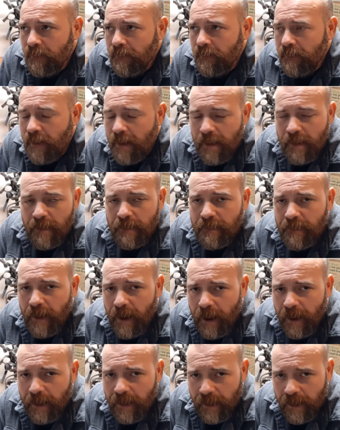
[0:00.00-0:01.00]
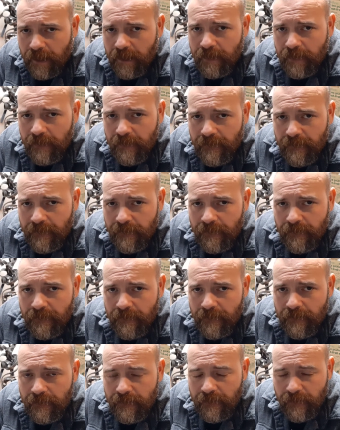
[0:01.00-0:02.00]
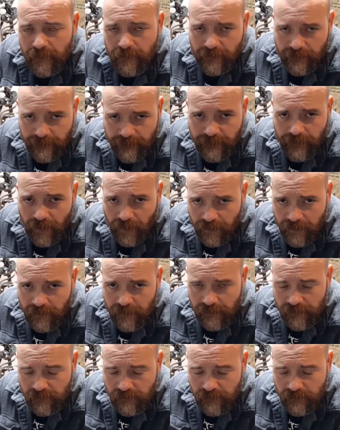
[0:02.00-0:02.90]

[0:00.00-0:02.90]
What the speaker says: that you're talking to her father,